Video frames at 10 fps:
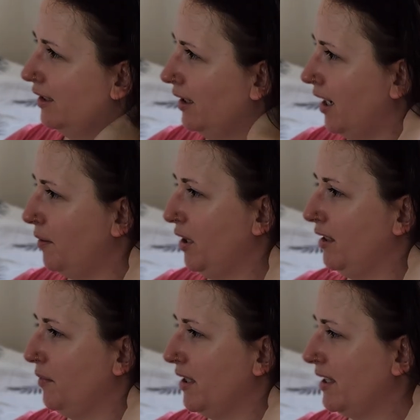I made
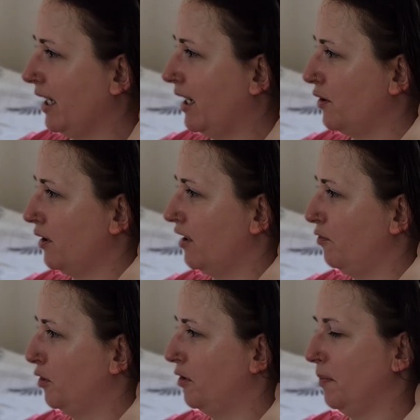a mistake. I should
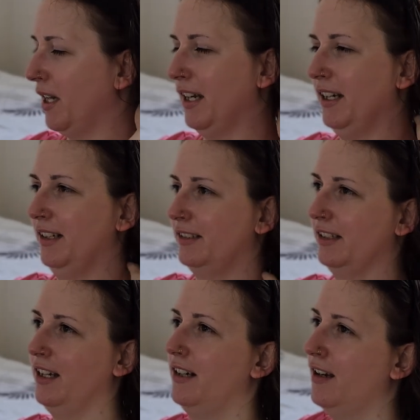have put my
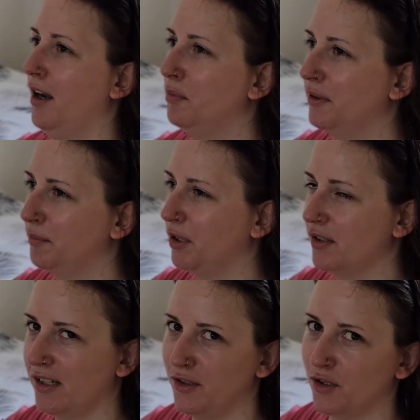hair up
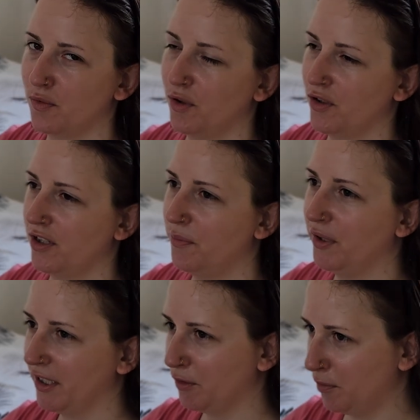because I just washed them
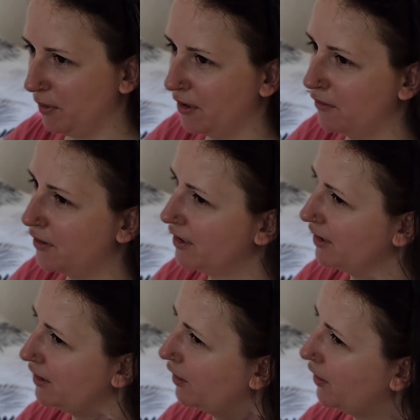and they will be covered
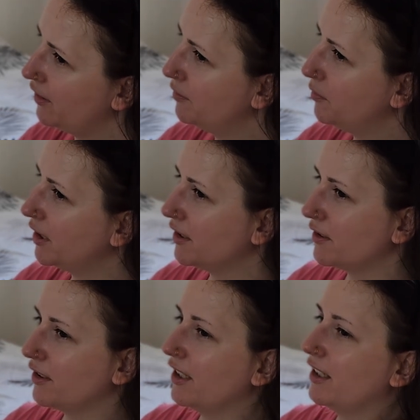in oil. But it's
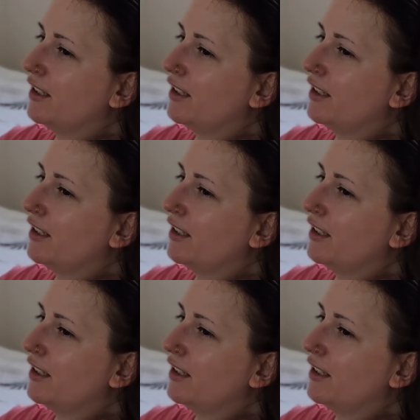okay.